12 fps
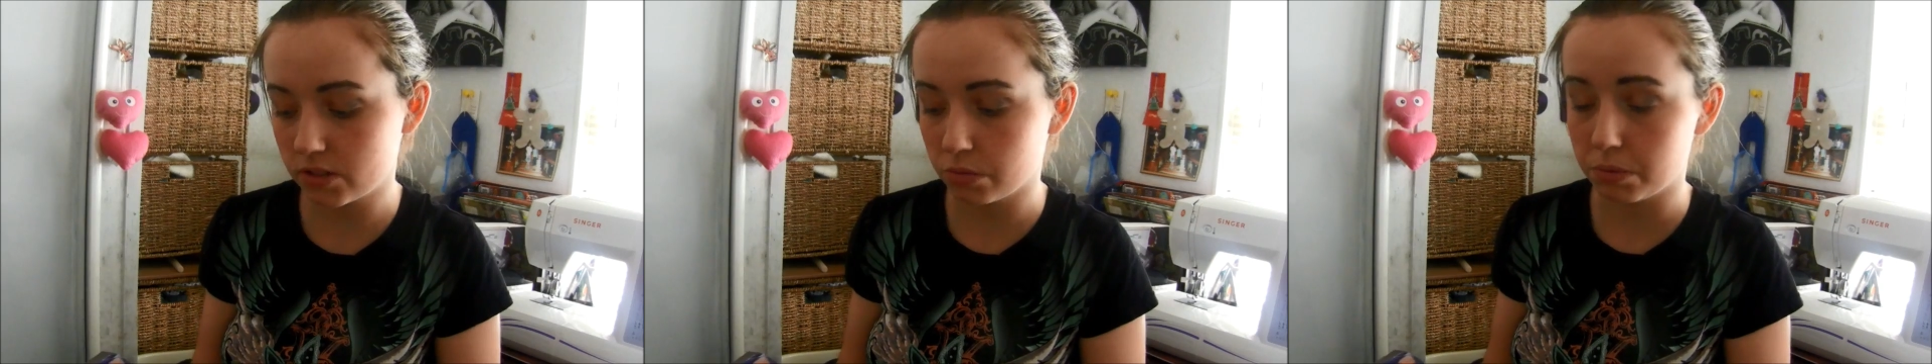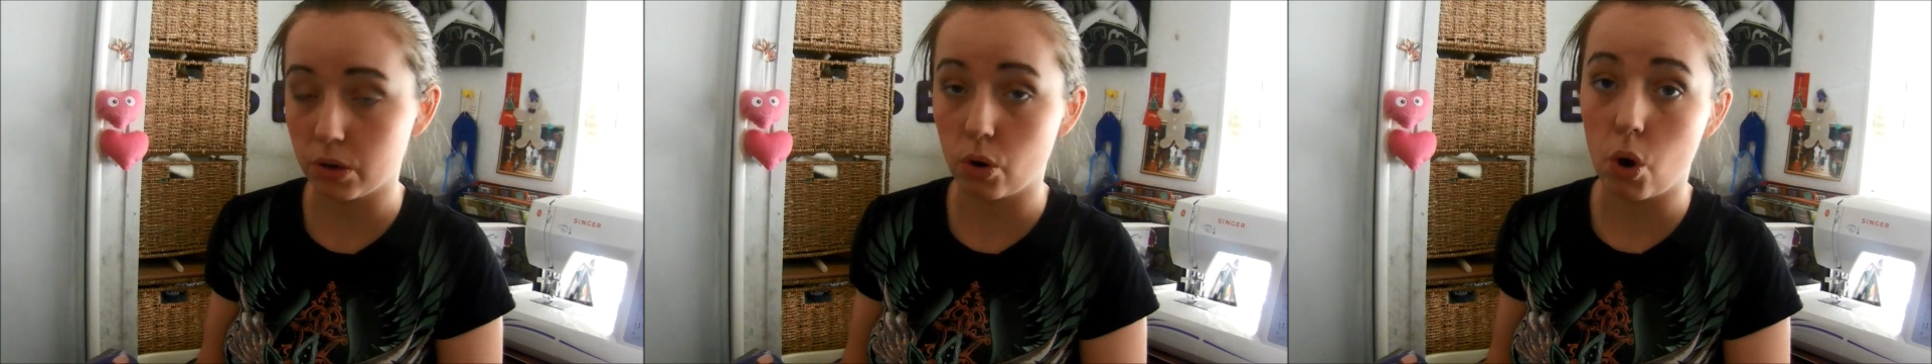it
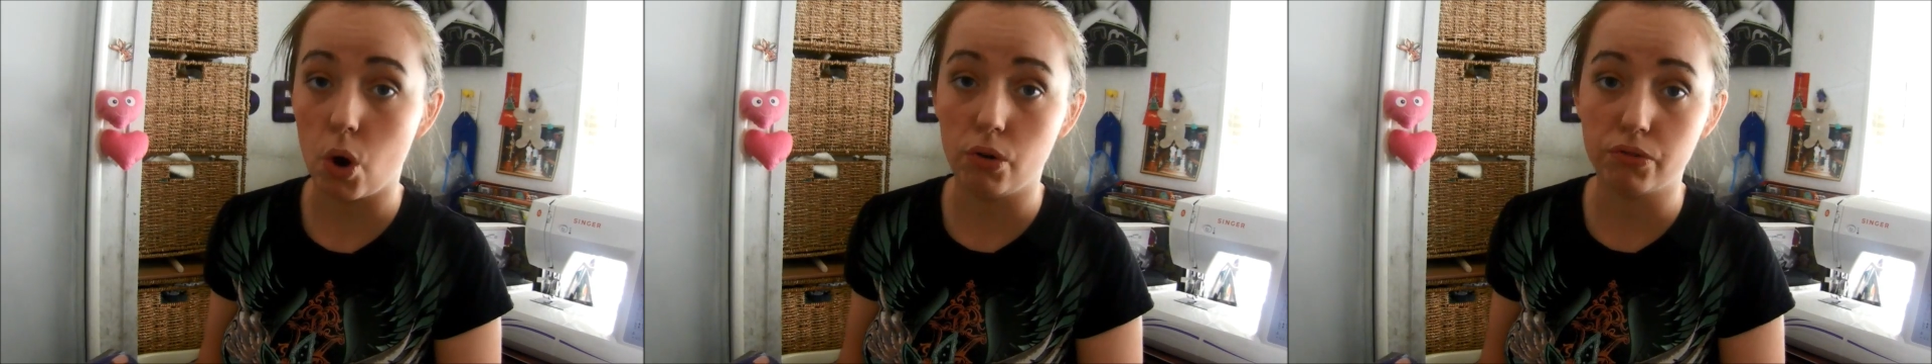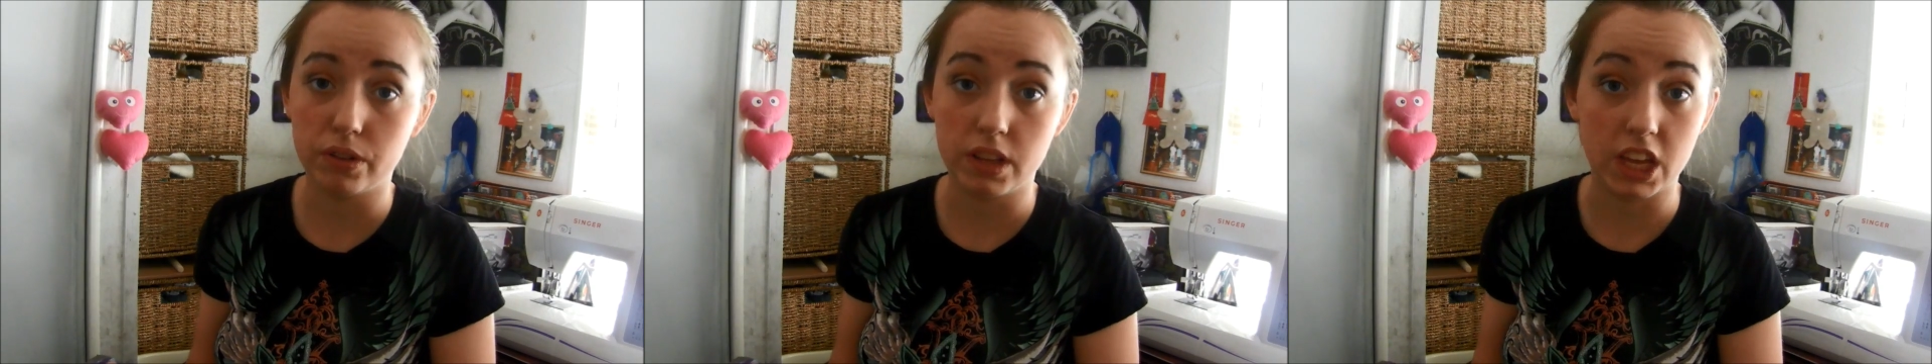would be
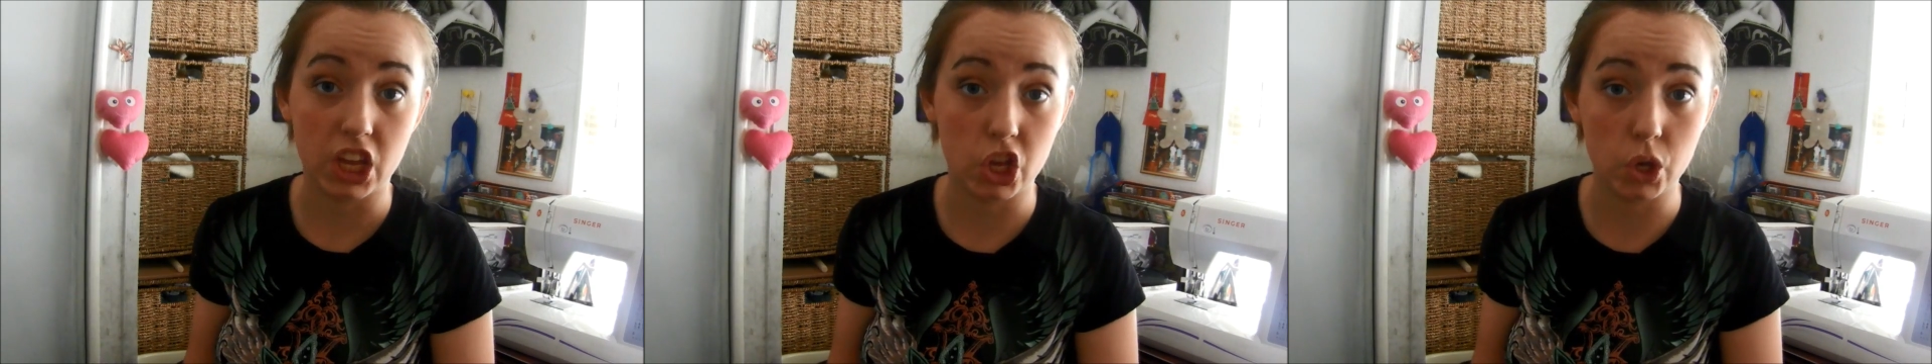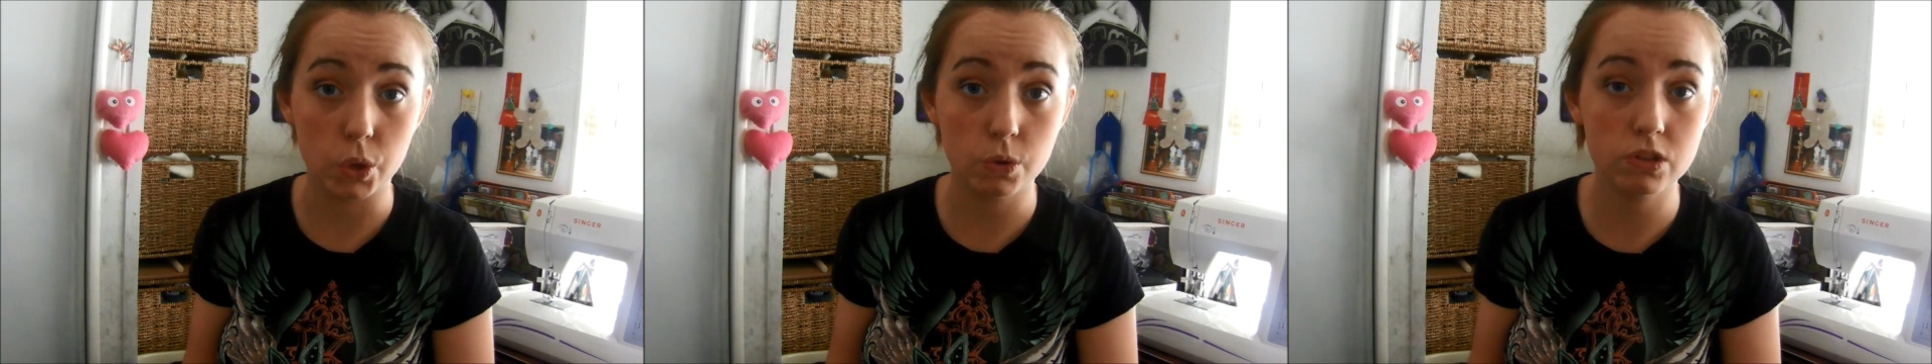overly
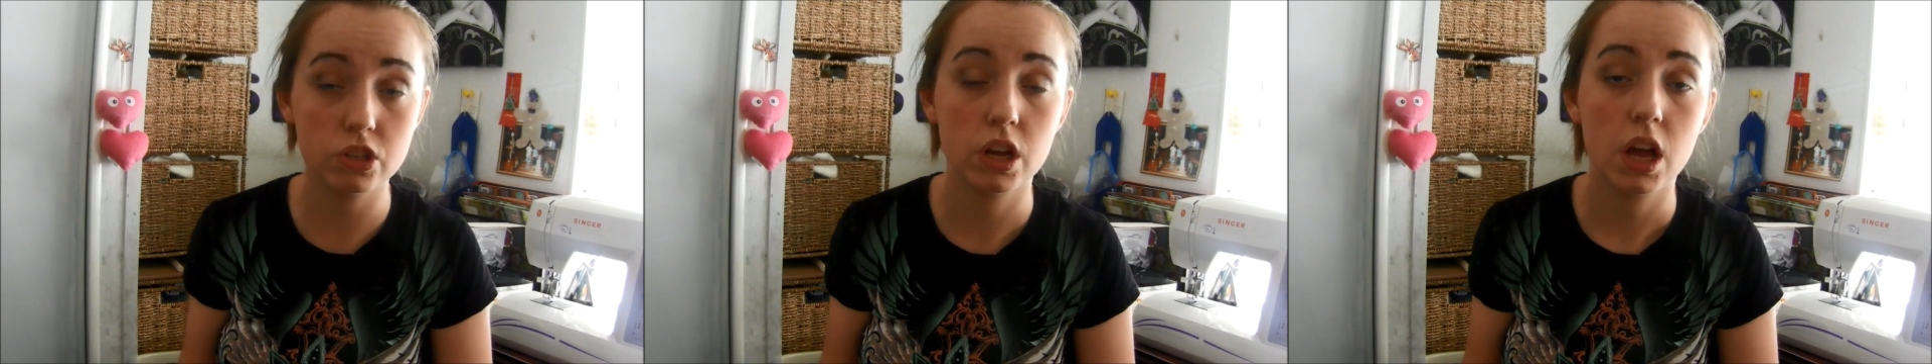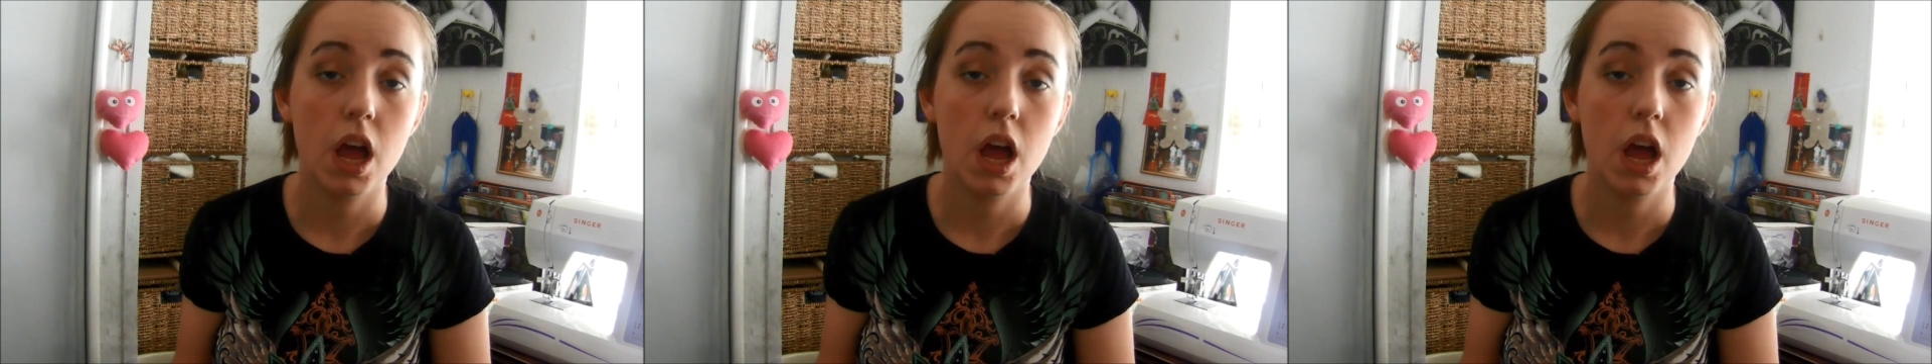huge